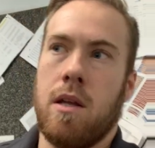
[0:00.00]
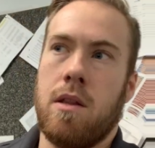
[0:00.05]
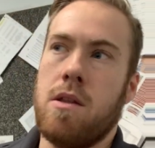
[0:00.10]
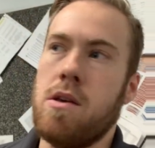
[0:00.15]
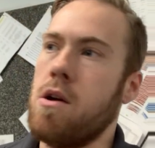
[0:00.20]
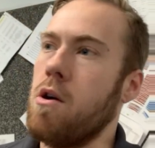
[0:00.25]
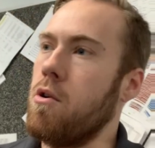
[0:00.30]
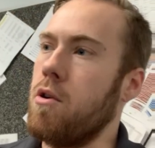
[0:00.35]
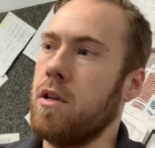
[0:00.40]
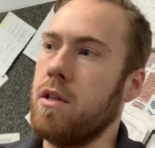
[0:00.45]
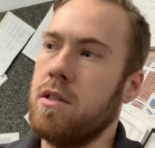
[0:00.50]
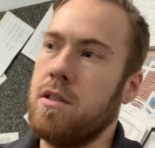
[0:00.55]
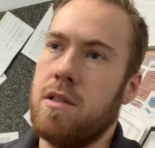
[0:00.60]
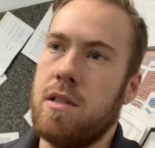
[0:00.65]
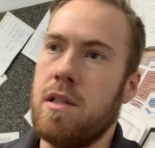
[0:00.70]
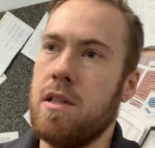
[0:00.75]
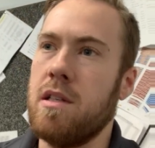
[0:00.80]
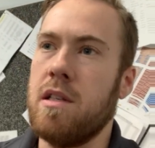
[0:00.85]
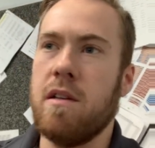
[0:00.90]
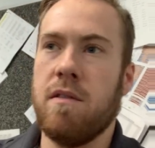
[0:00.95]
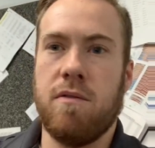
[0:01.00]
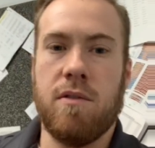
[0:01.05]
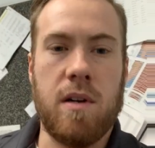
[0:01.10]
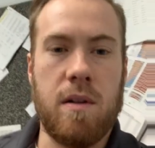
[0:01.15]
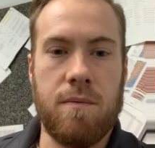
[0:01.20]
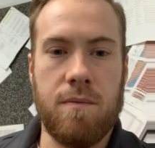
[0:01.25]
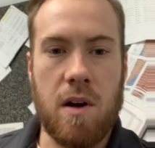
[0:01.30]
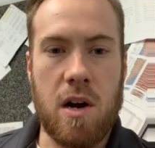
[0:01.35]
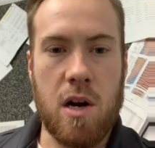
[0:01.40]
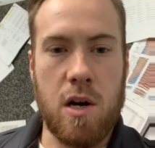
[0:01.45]
the artists in different
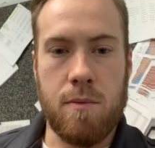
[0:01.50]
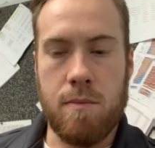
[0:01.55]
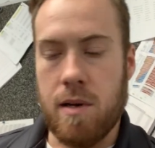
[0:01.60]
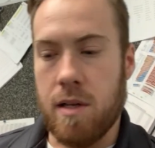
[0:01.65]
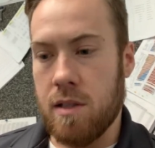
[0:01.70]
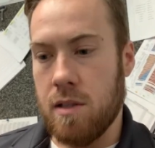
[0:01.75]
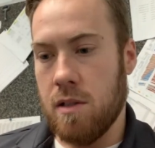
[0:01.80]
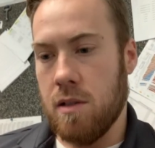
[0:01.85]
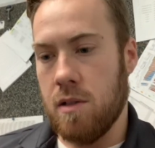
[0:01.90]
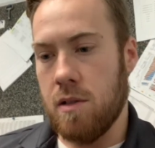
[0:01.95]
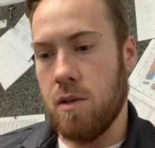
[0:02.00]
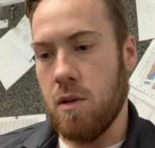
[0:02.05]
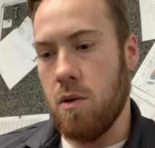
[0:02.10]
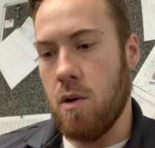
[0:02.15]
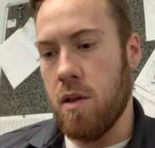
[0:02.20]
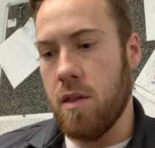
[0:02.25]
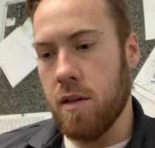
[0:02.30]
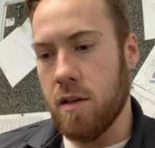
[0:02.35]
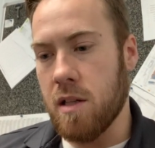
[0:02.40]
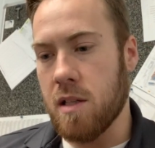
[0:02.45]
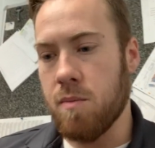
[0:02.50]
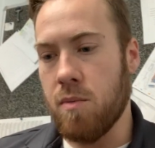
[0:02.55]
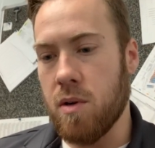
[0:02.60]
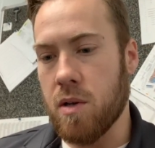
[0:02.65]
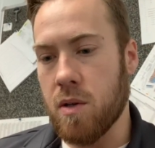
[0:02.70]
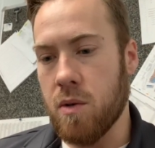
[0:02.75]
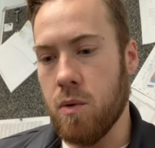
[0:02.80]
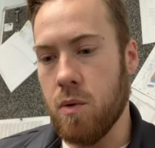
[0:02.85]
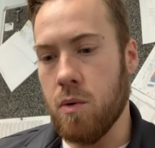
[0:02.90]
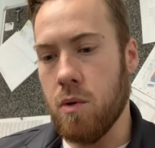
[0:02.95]
environments so i think that's
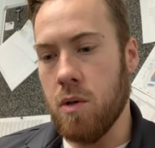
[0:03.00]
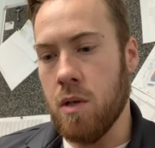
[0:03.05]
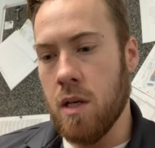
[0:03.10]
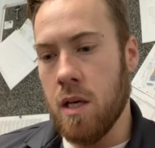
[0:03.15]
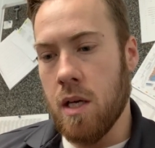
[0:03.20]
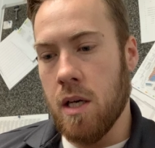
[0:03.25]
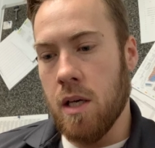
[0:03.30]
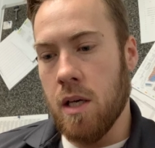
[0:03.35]
pretty cool